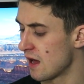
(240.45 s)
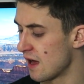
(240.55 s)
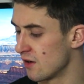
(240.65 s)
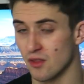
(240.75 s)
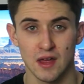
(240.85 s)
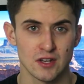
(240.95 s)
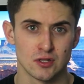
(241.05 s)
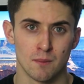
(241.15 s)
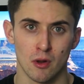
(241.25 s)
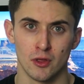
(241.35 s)
and that
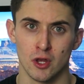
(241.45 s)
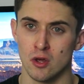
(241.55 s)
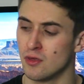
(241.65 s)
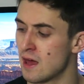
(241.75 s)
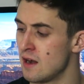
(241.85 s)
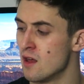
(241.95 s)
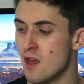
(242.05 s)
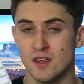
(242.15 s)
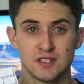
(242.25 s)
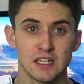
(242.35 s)
doesn't bother you, then
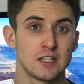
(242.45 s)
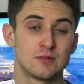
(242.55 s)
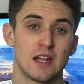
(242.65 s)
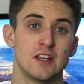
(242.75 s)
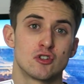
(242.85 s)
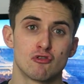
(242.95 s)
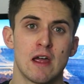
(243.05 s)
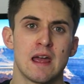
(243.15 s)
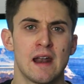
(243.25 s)
60% is great